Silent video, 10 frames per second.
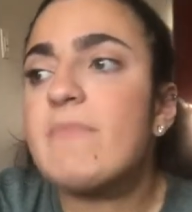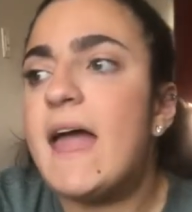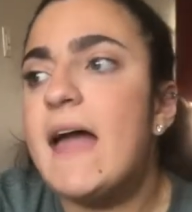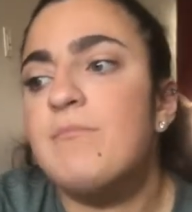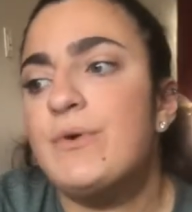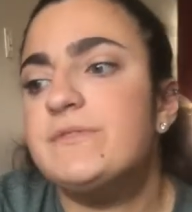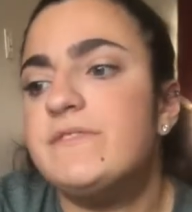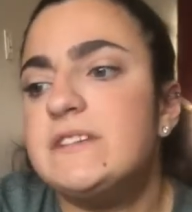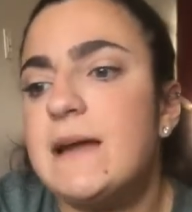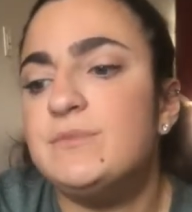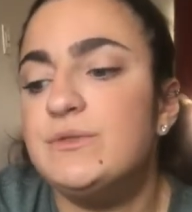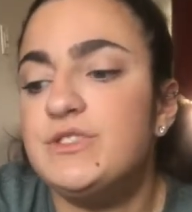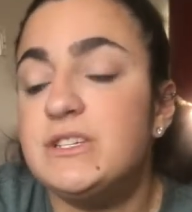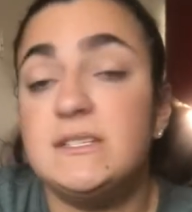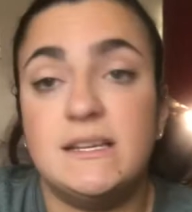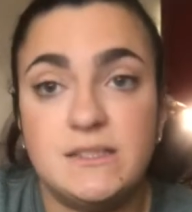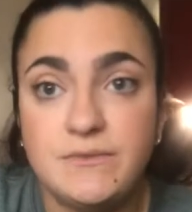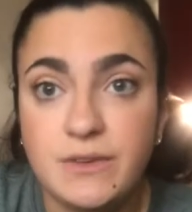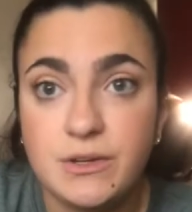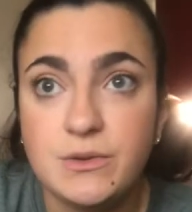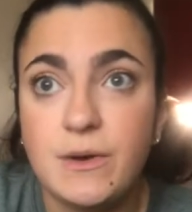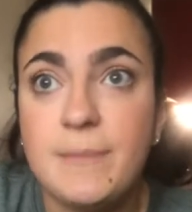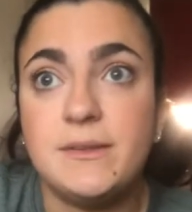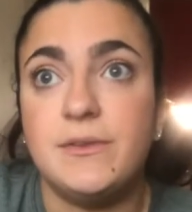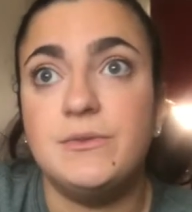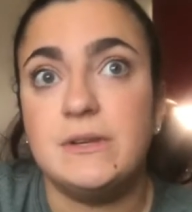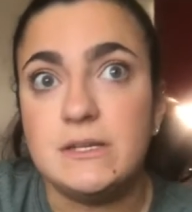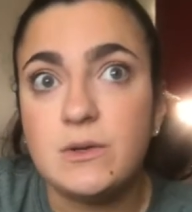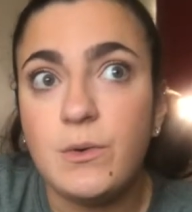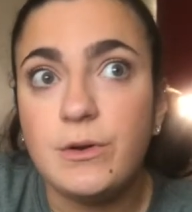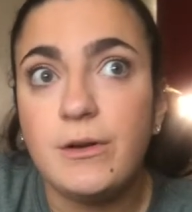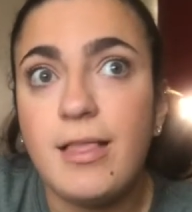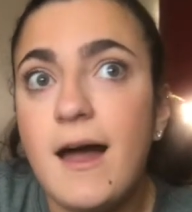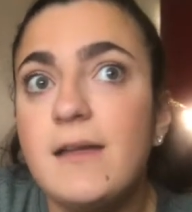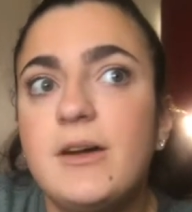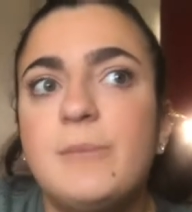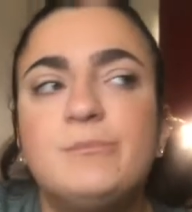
And most of the time sushi doesn't fill you up, so you need to order a lot of it.